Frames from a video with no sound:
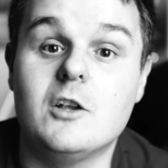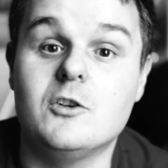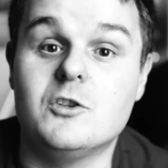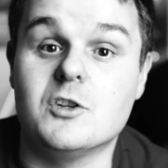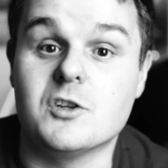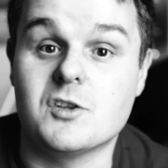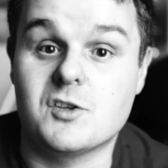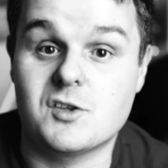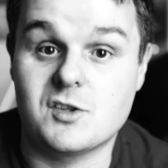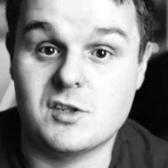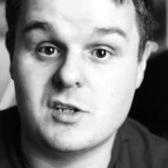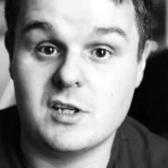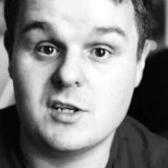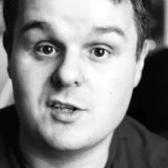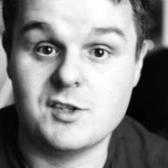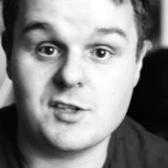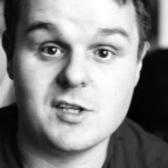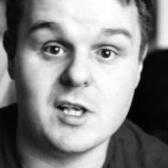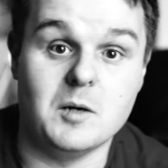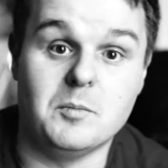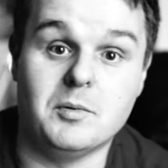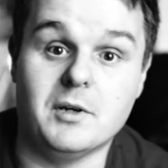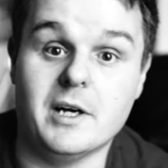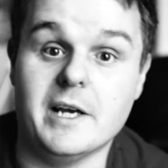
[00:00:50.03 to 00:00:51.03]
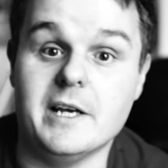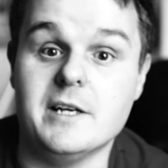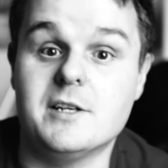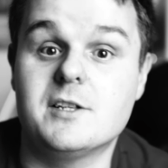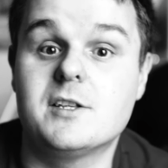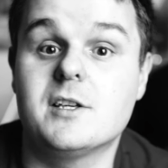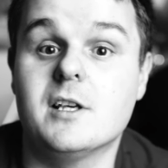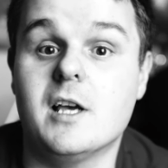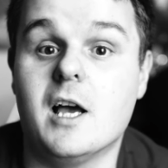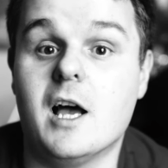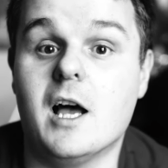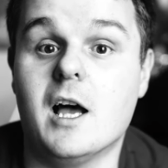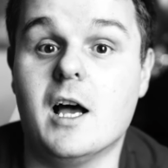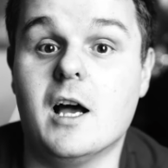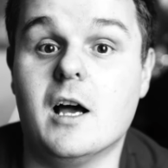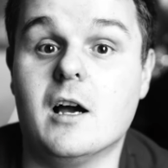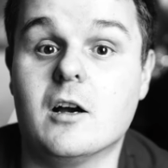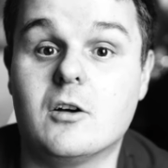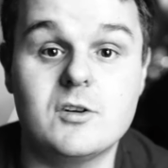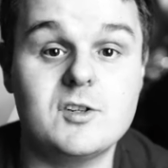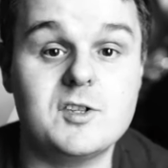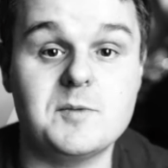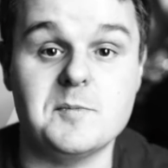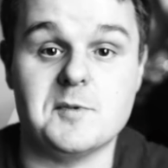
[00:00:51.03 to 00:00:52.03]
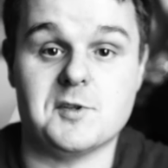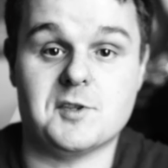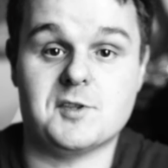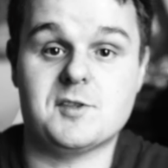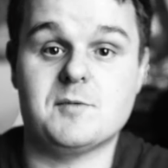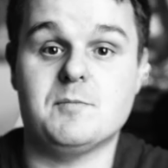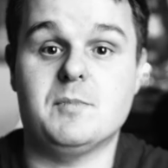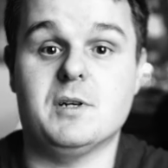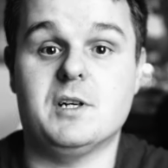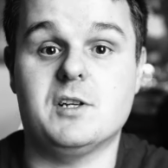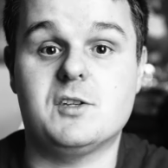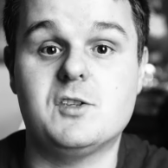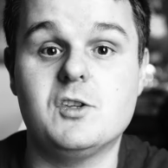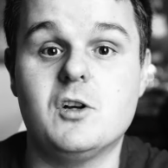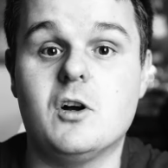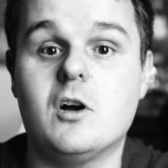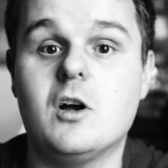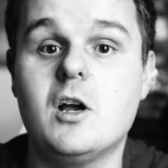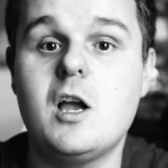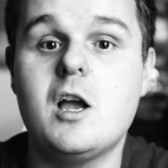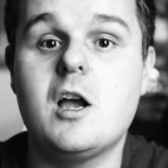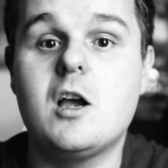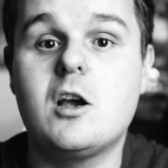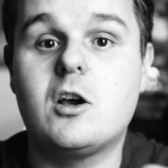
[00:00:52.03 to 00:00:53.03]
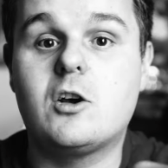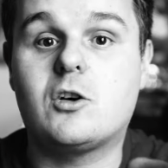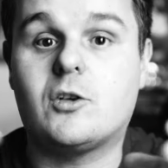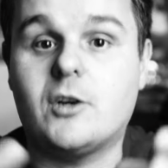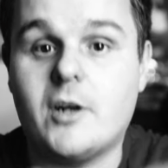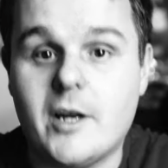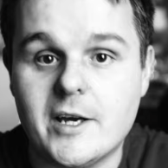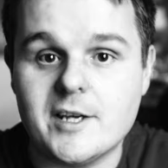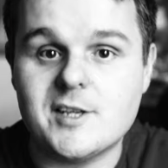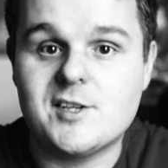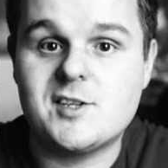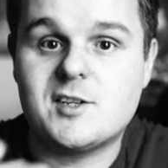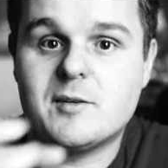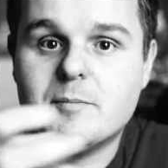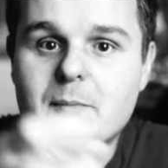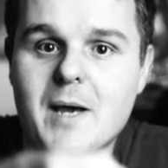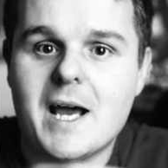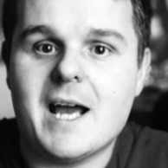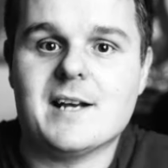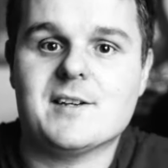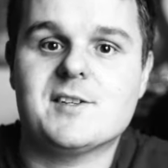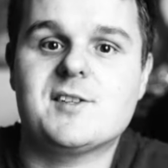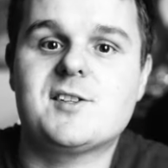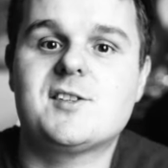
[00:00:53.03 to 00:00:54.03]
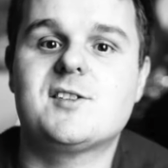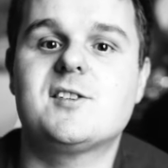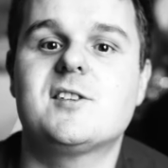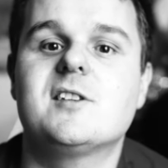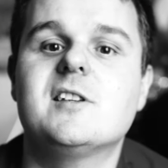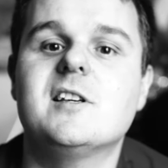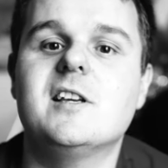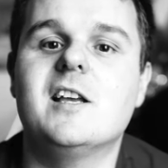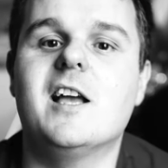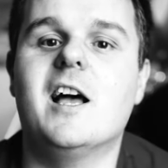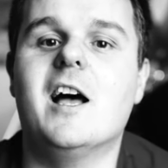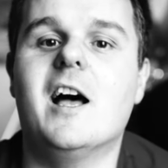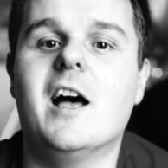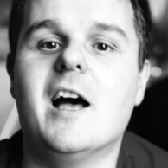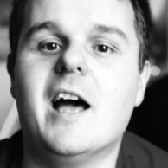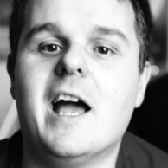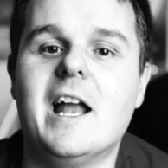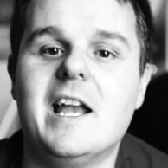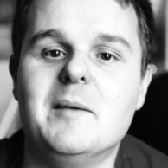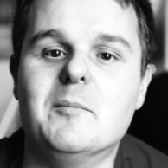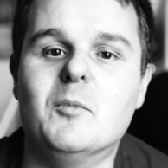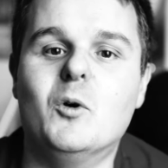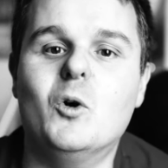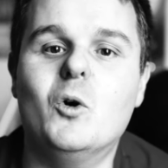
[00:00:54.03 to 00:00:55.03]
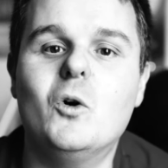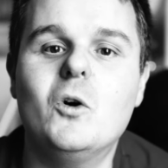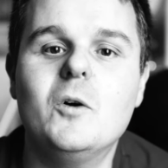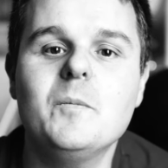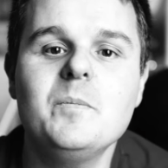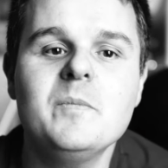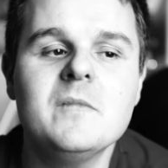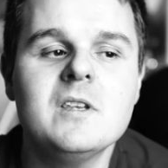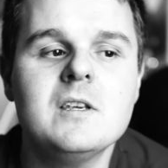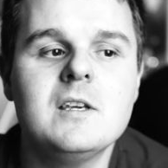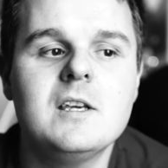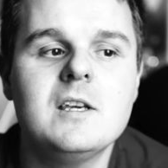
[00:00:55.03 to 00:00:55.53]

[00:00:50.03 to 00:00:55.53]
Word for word: just celebrate uh, Christmas, but it's not Christ Mass uh, anymore.